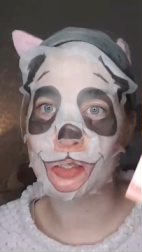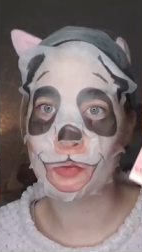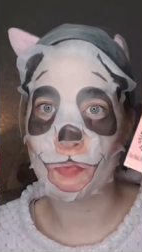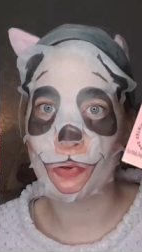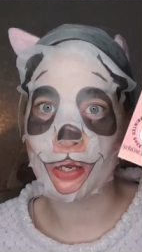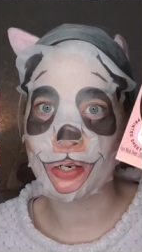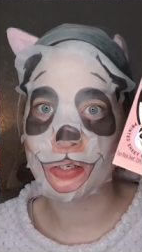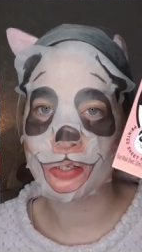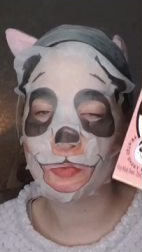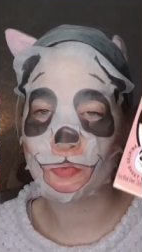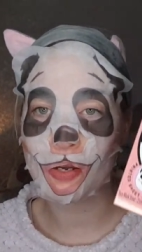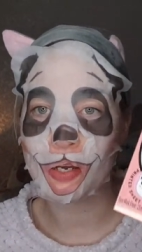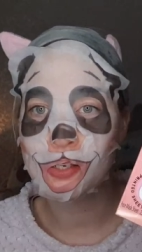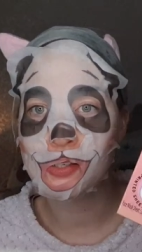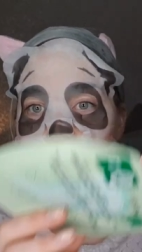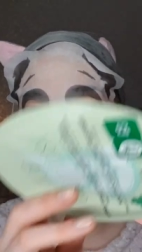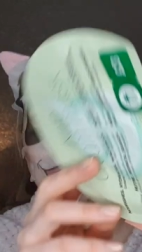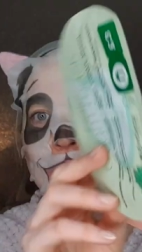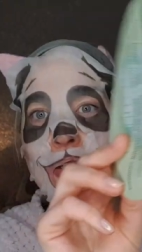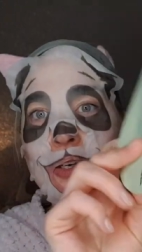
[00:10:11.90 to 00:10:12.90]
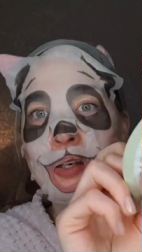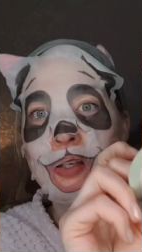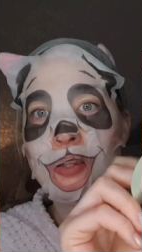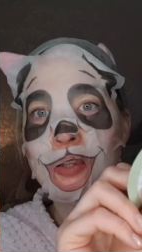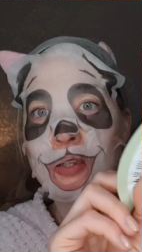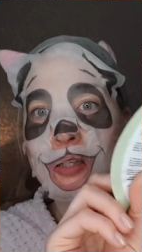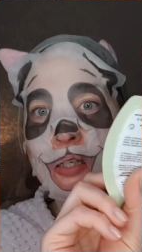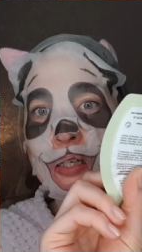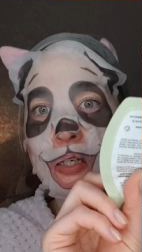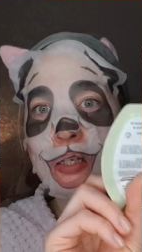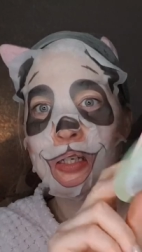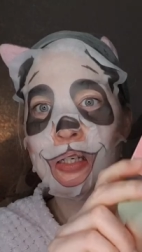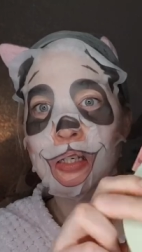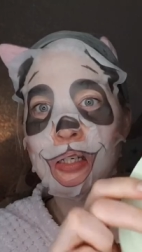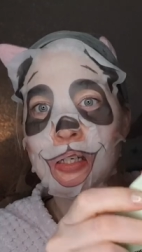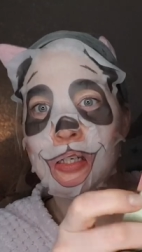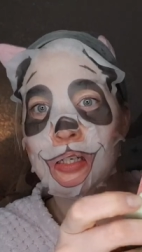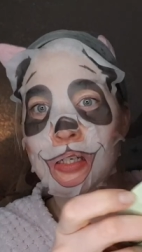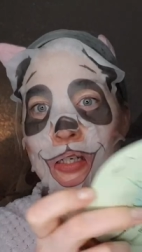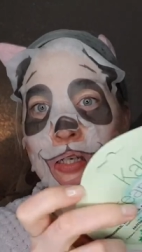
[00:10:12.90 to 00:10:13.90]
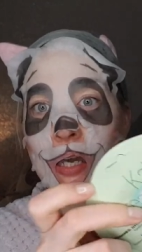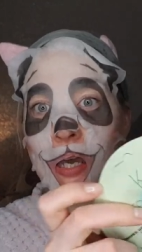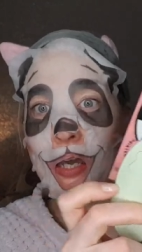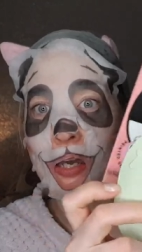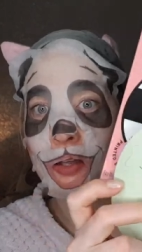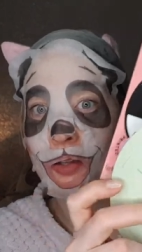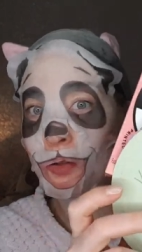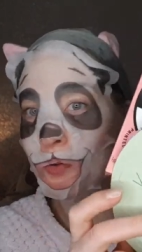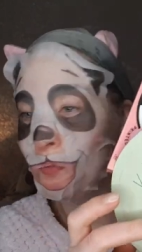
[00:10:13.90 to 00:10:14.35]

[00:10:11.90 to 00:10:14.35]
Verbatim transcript: panda mask, the kale